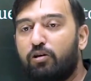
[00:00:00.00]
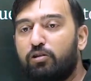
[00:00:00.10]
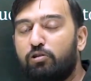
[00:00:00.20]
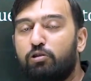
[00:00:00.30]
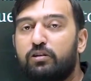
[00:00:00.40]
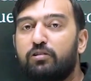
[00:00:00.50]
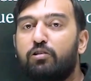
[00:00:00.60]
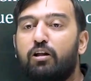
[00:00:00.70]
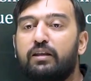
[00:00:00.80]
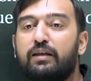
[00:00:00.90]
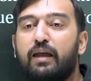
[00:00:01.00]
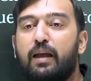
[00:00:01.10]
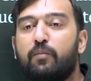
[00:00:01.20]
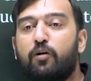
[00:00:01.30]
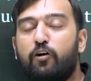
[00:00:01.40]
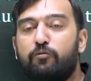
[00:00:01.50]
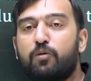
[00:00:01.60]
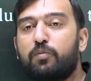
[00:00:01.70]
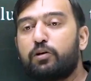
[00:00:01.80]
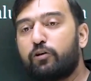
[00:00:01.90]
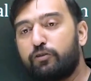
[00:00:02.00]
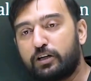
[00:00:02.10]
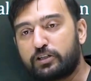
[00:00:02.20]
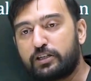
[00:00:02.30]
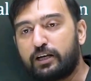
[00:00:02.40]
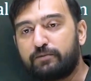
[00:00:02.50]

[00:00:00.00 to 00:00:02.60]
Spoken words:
So, this is all the game of moment of inertia.